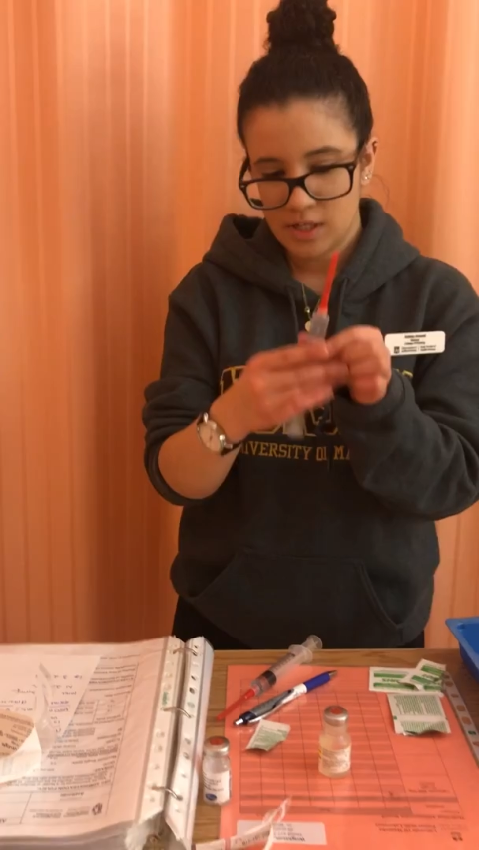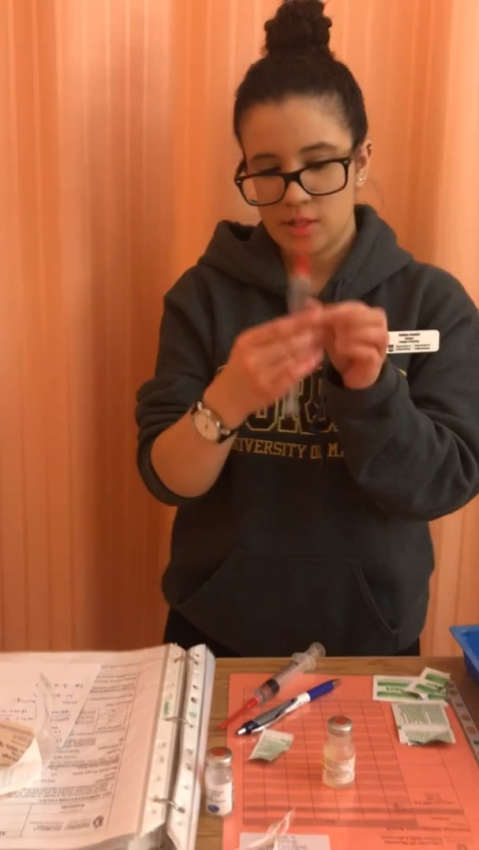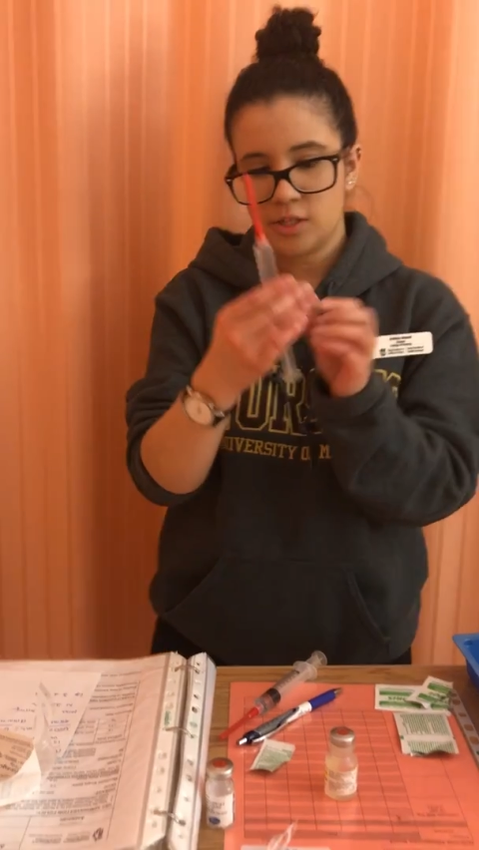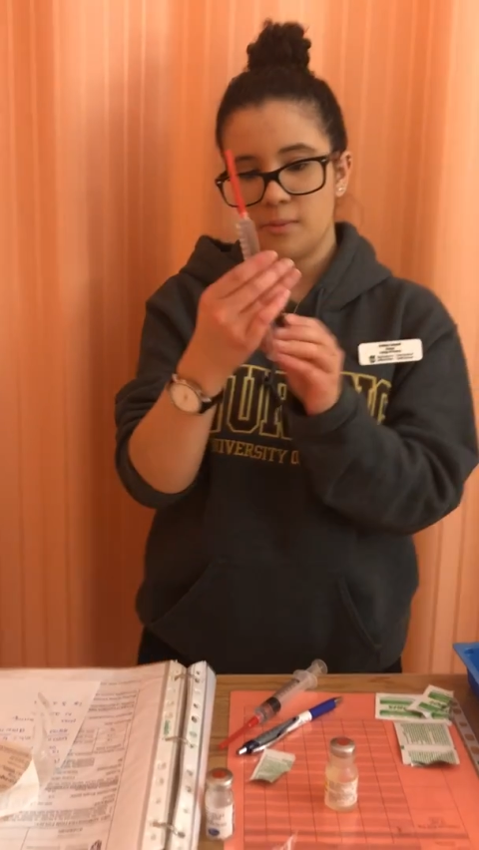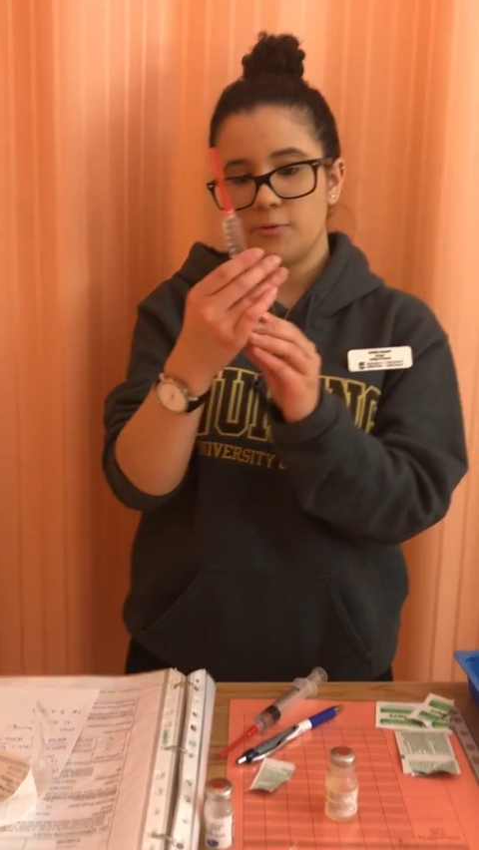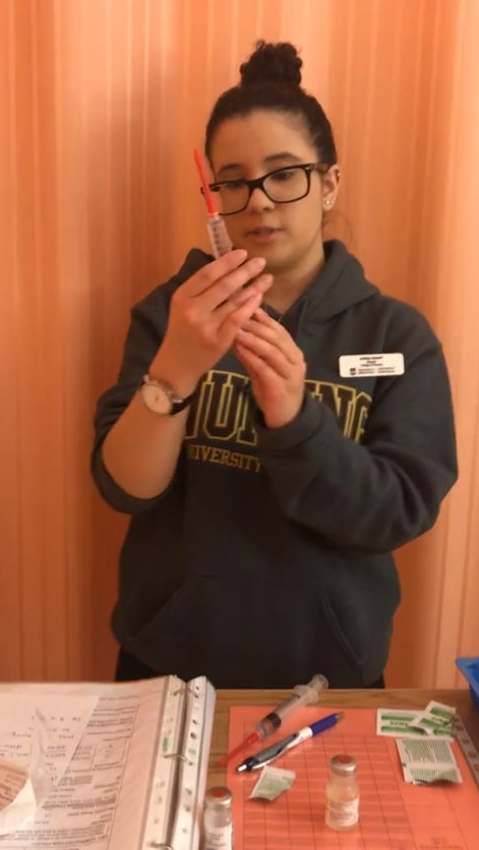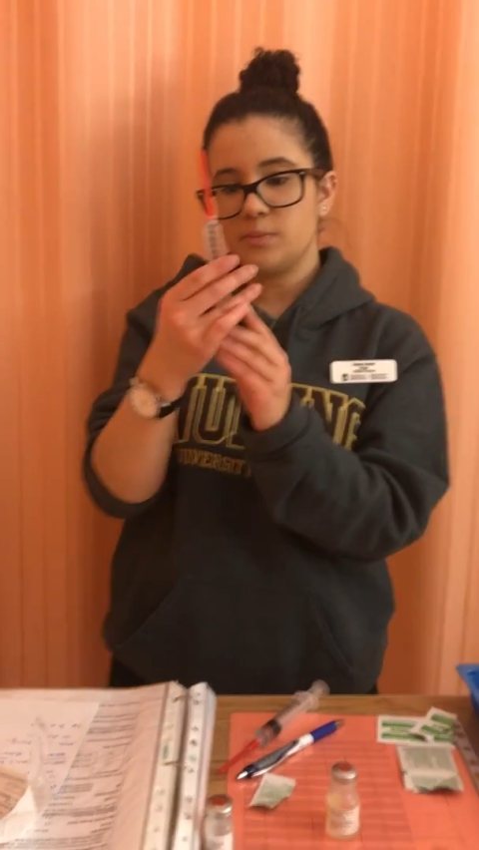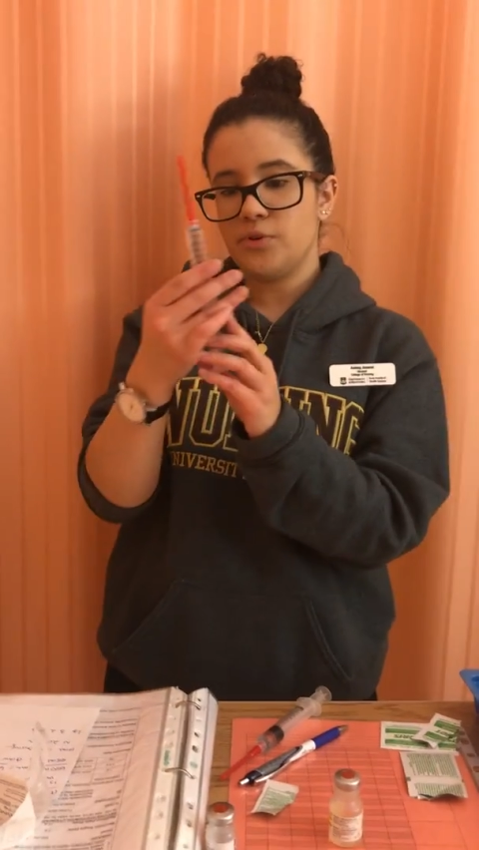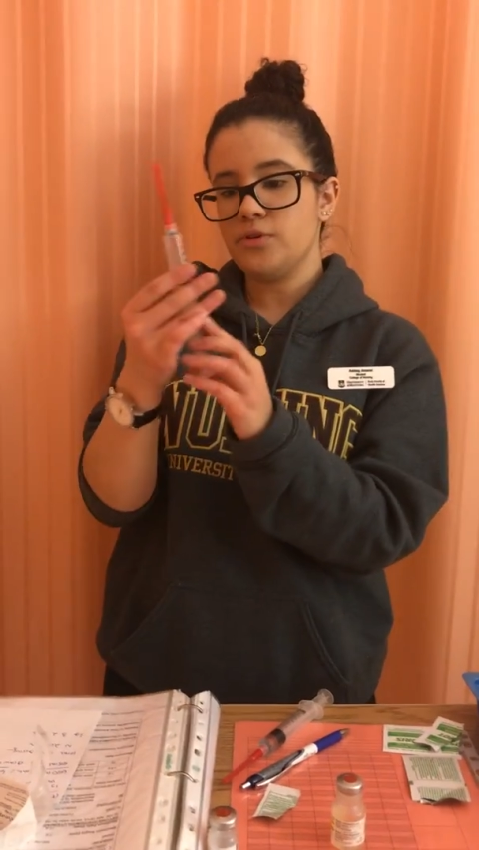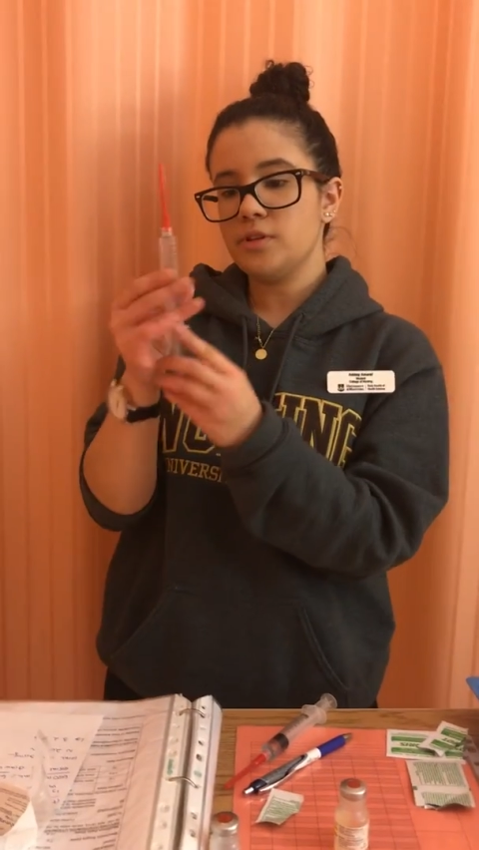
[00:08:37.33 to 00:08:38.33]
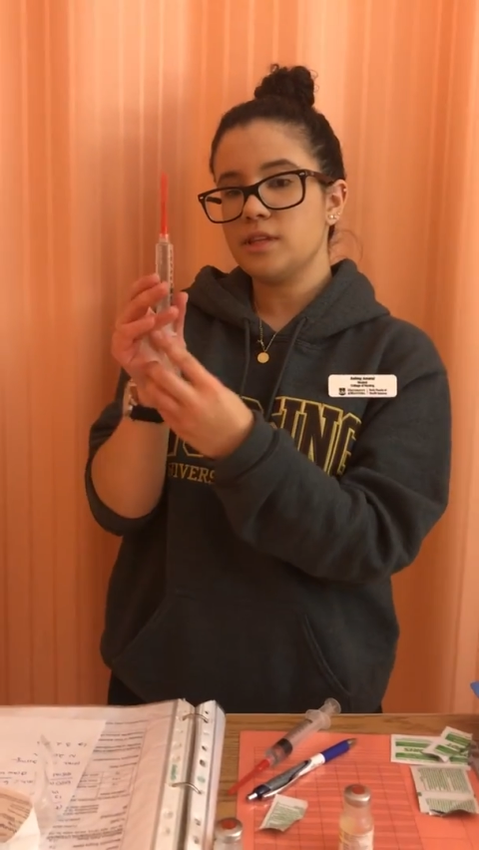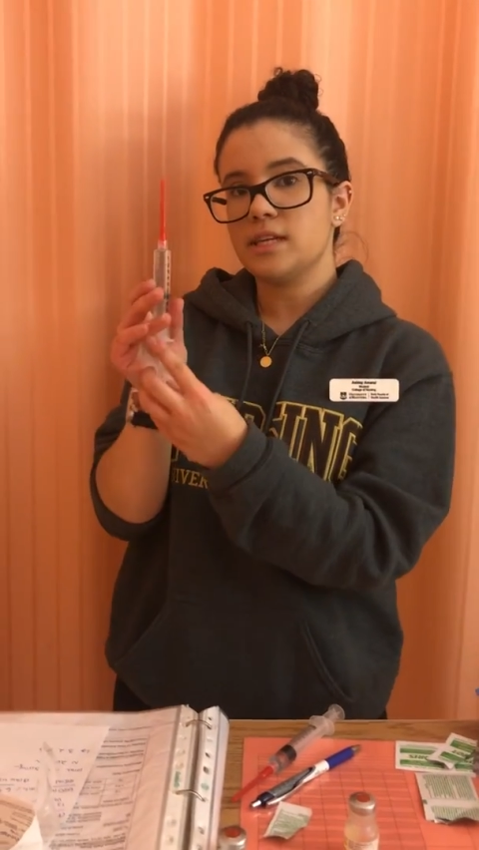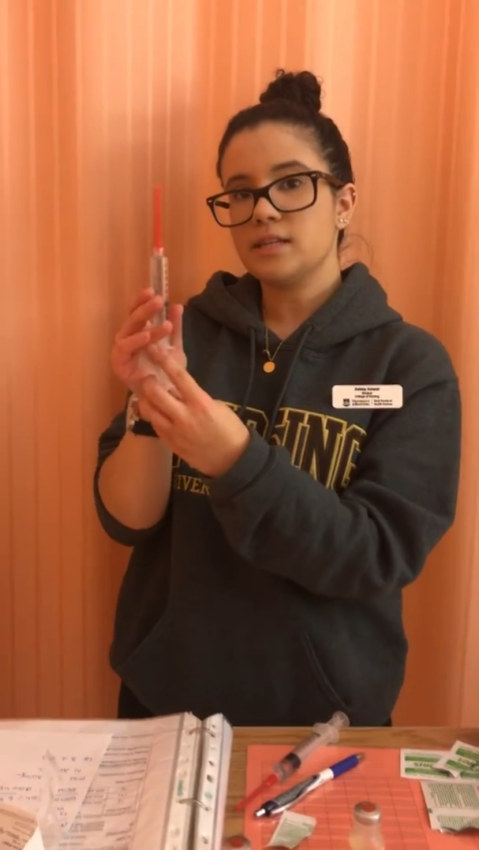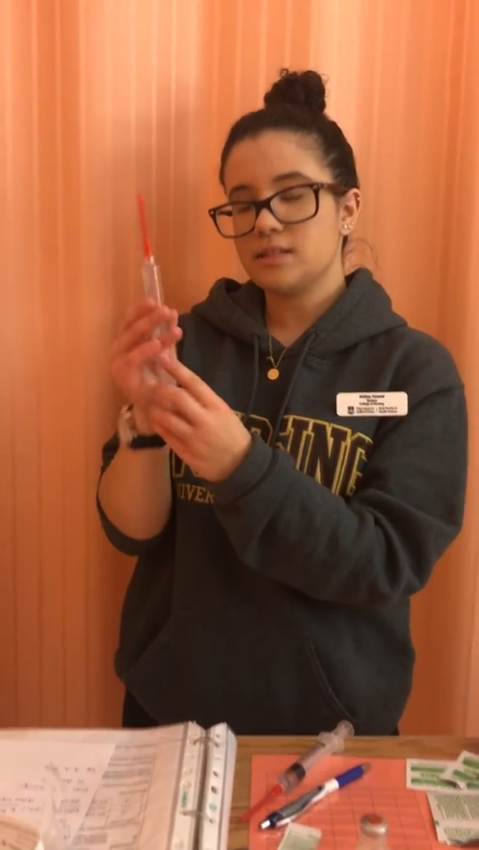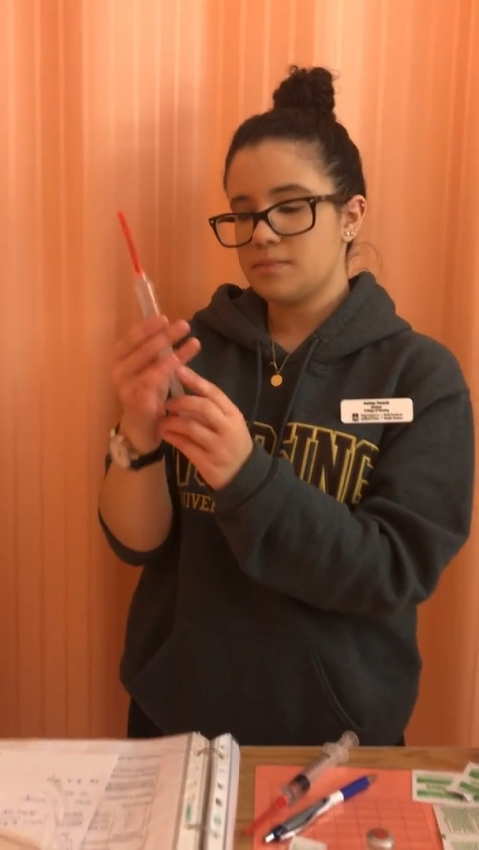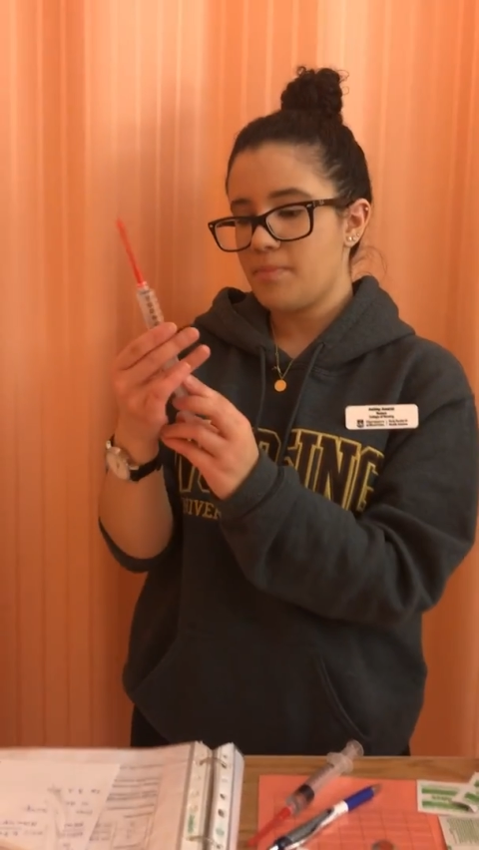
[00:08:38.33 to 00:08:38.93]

So I'm going to pull this